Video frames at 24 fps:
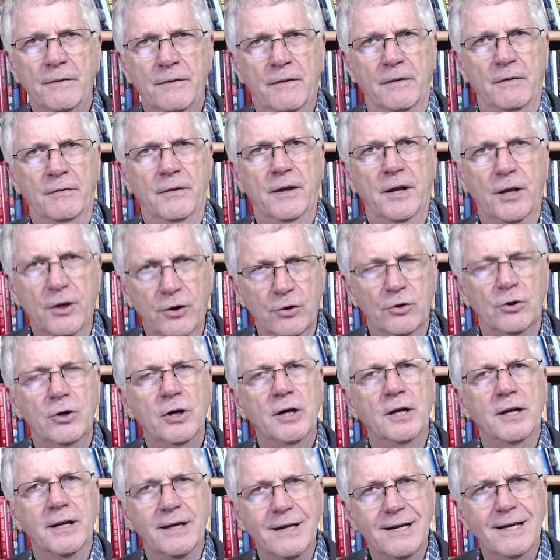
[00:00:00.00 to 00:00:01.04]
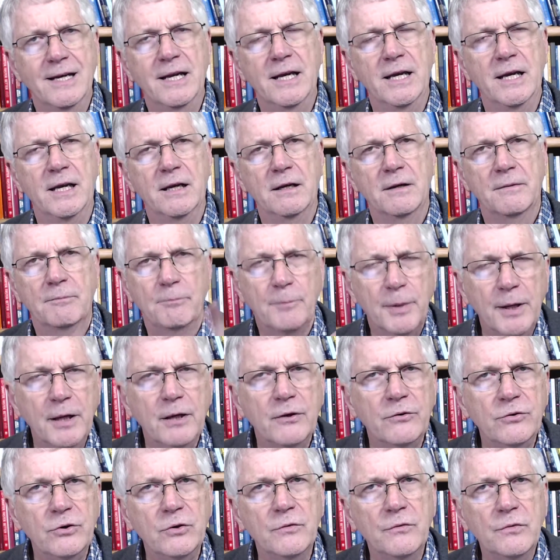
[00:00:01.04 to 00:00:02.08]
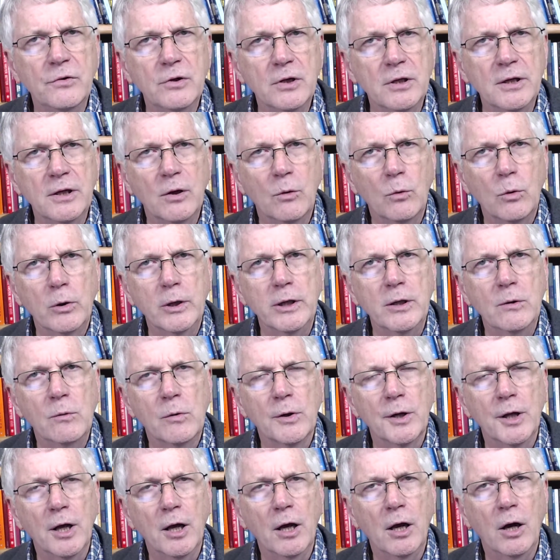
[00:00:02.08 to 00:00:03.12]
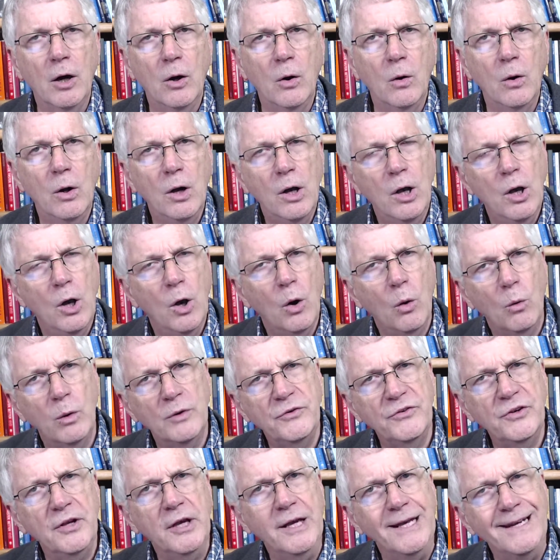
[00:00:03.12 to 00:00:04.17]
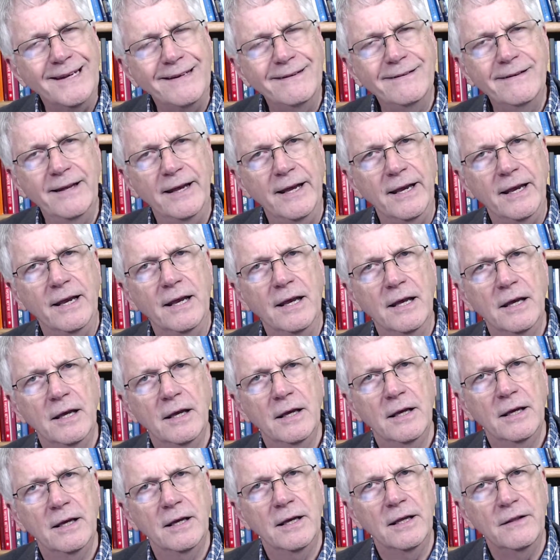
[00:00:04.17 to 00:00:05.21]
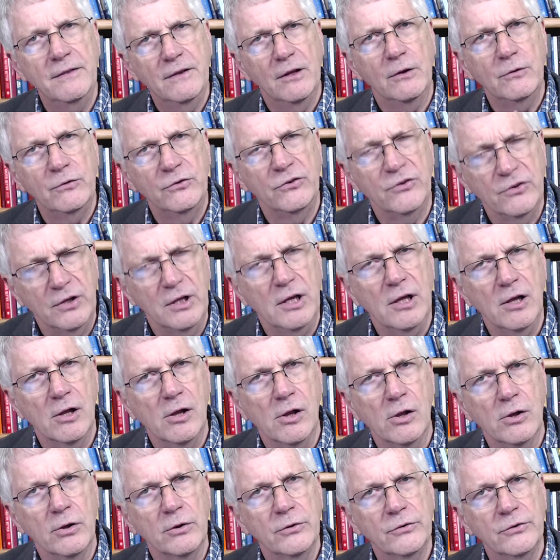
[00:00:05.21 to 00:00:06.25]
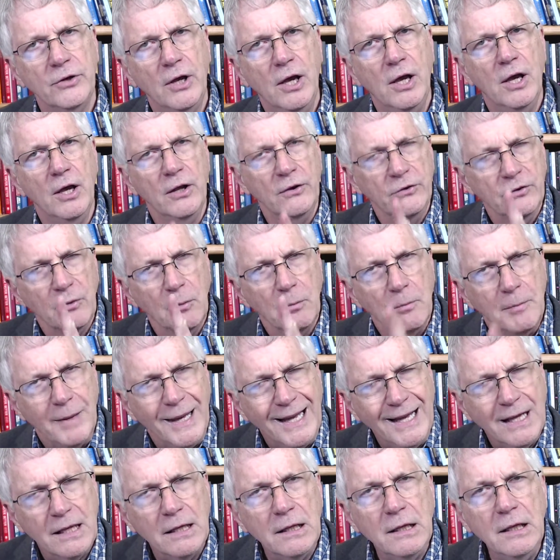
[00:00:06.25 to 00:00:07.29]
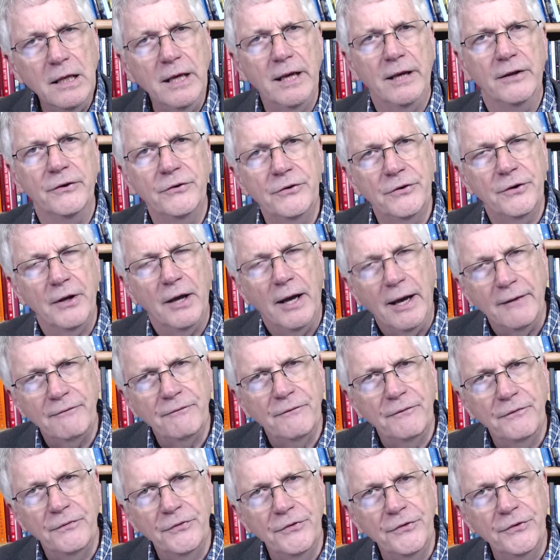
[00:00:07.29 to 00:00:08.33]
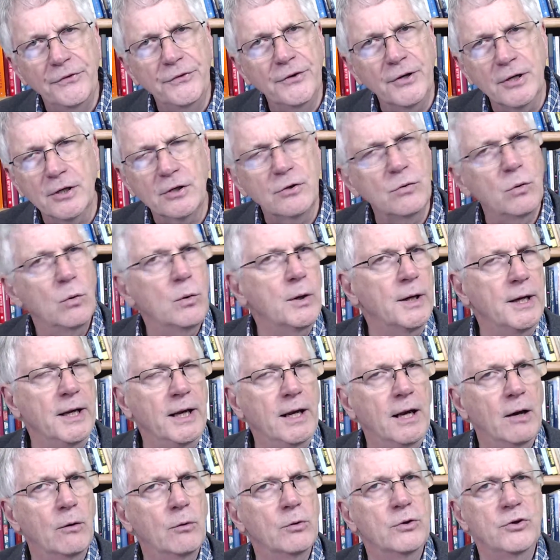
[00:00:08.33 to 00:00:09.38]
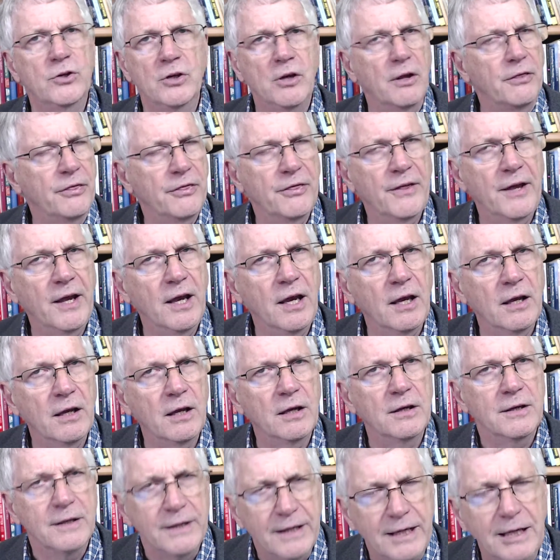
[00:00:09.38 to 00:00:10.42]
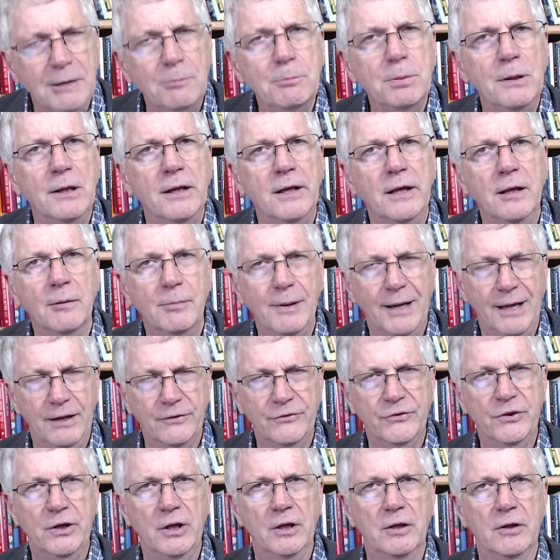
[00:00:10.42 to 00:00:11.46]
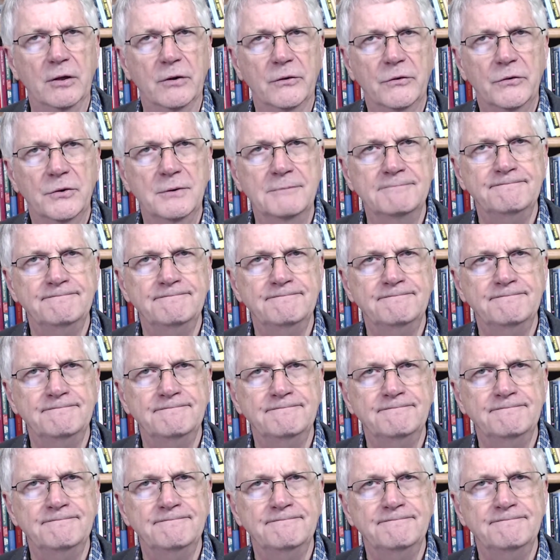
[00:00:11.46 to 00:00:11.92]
that you're going to need because you've looked at where you want to go. What's it going to take in those skills? So make a list. I've done 20. I want you to think deeply about skills.